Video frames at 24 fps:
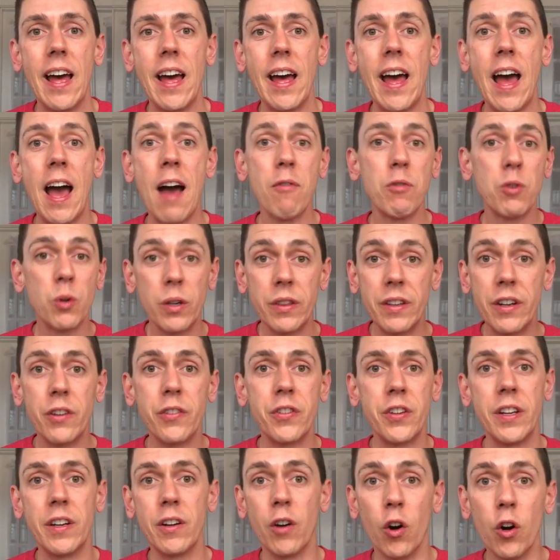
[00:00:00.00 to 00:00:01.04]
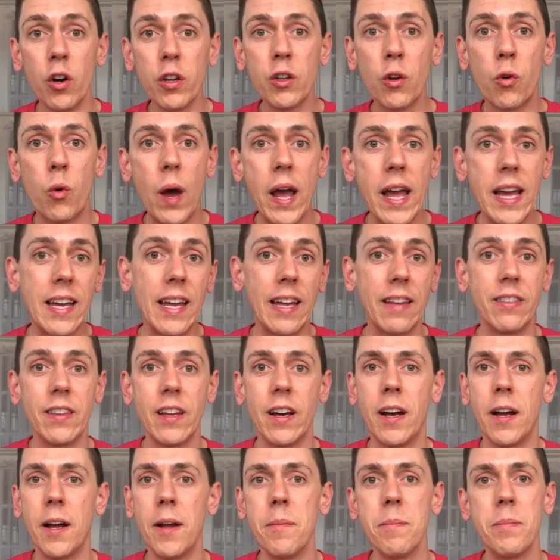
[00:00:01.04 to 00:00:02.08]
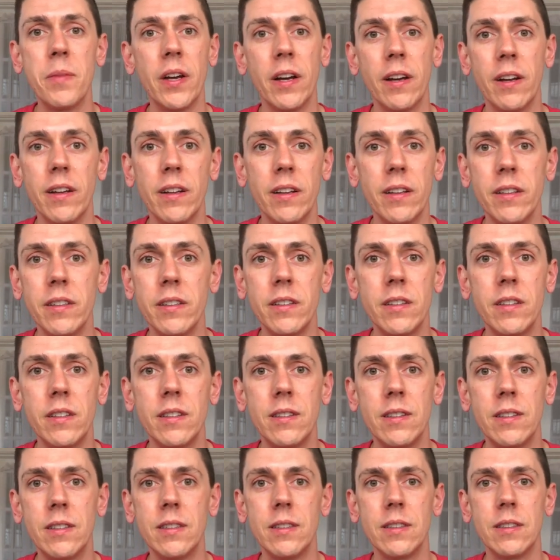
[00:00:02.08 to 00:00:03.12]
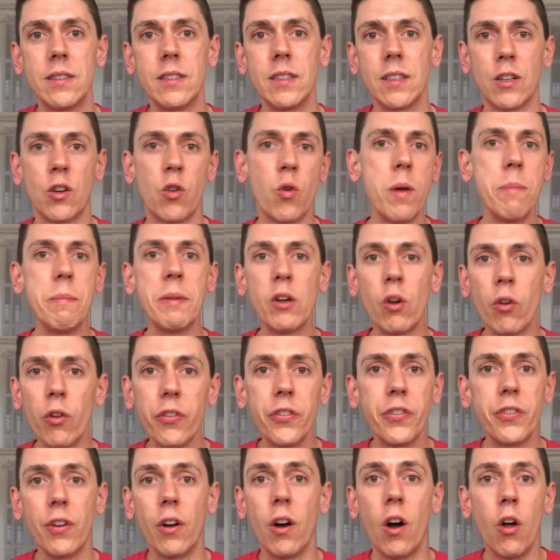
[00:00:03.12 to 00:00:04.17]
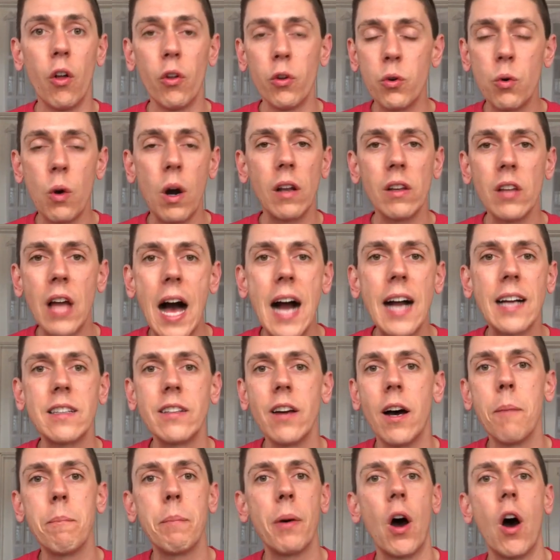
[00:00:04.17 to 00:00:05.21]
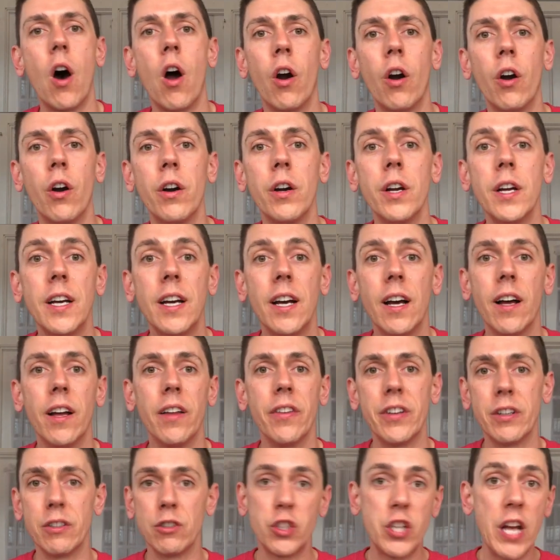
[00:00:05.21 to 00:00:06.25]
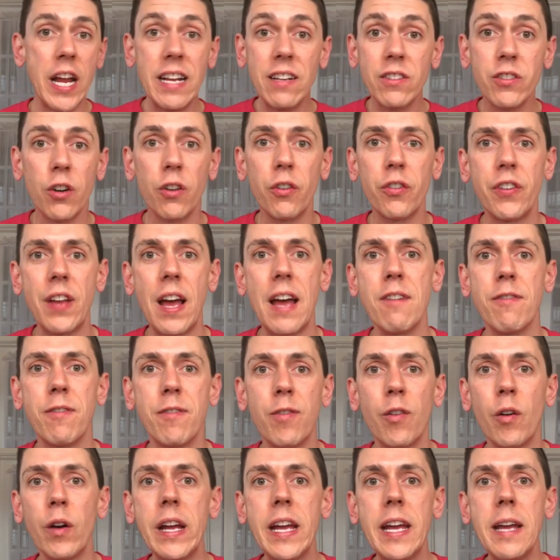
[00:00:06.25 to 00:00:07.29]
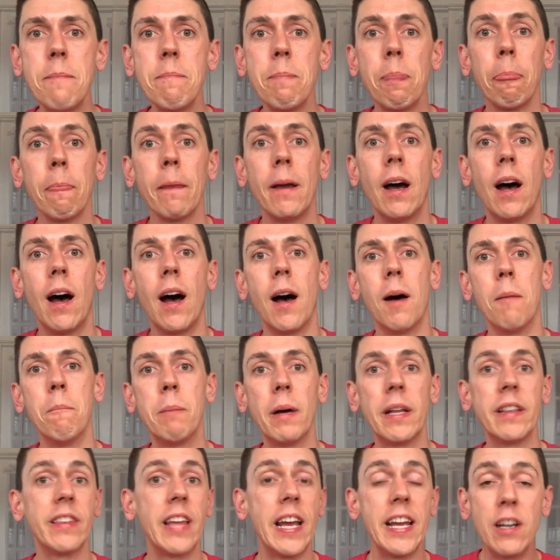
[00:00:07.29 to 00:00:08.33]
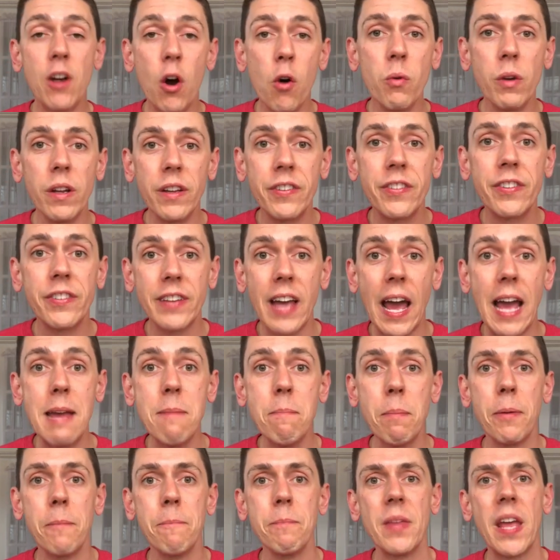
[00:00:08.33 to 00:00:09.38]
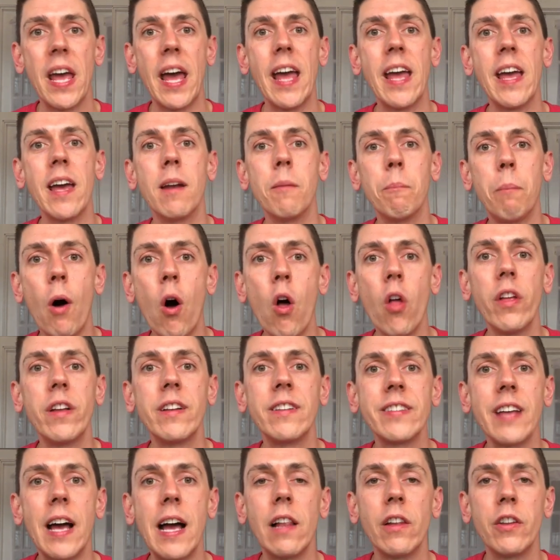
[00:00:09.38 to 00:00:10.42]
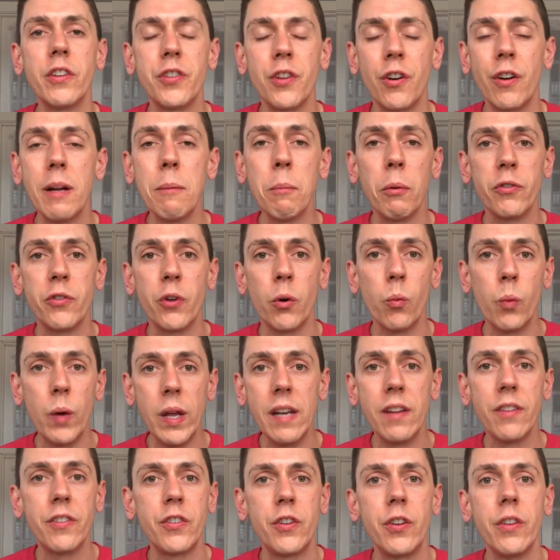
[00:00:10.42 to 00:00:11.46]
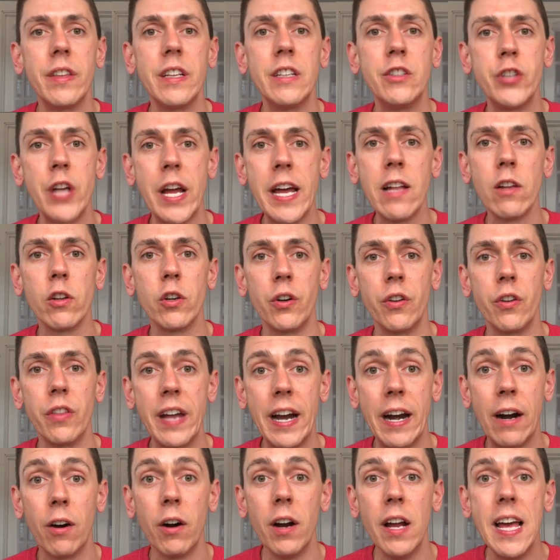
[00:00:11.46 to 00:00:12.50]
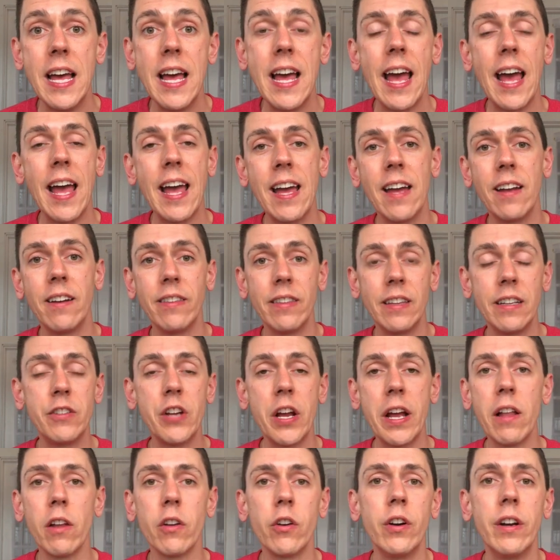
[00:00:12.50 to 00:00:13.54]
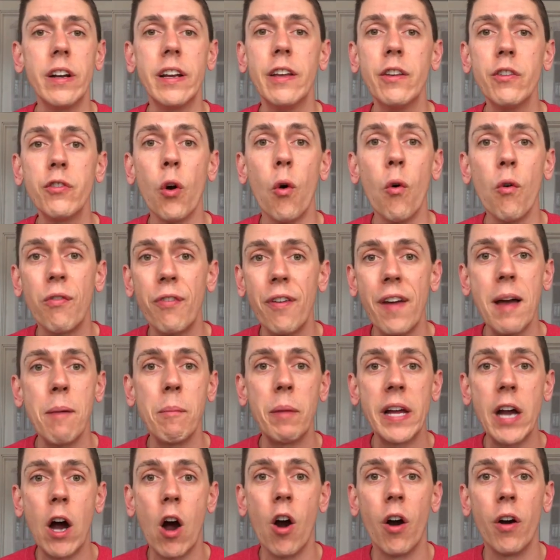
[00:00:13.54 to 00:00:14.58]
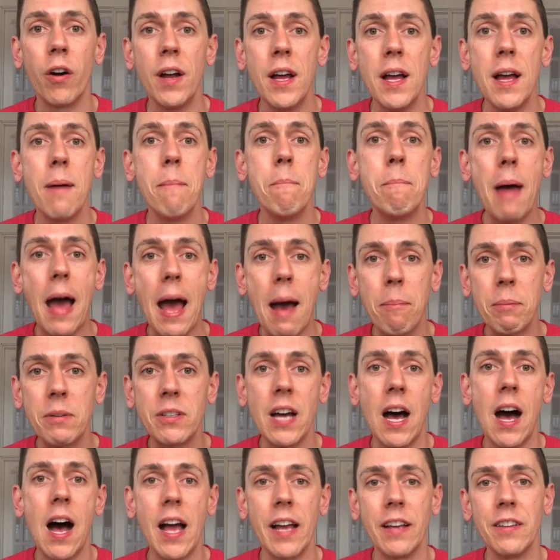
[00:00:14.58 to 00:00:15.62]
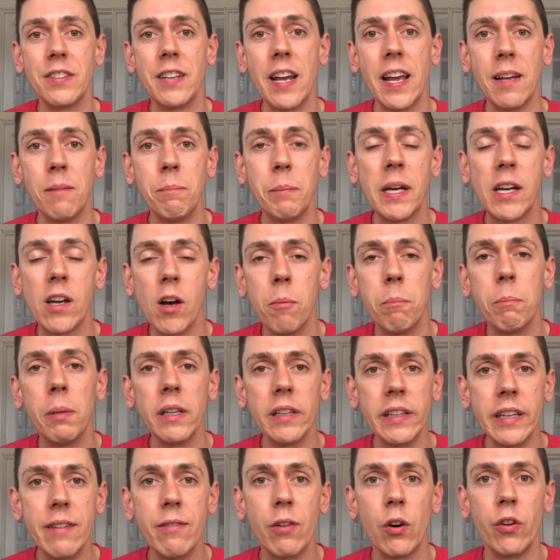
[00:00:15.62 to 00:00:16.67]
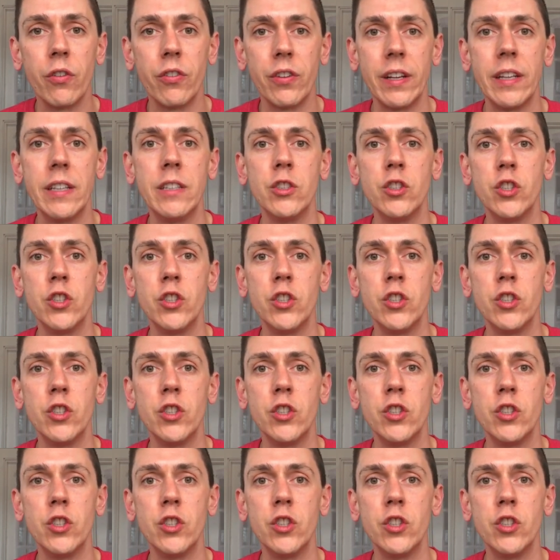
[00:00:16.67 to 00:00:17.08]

Afterward, there's an earthquake, and the criminals, all who are locked up, their chains are set free, but they don't escape. And Paul and Silas are able to witness to the jailer there, and the jailer and his whole family are baptized and become believers in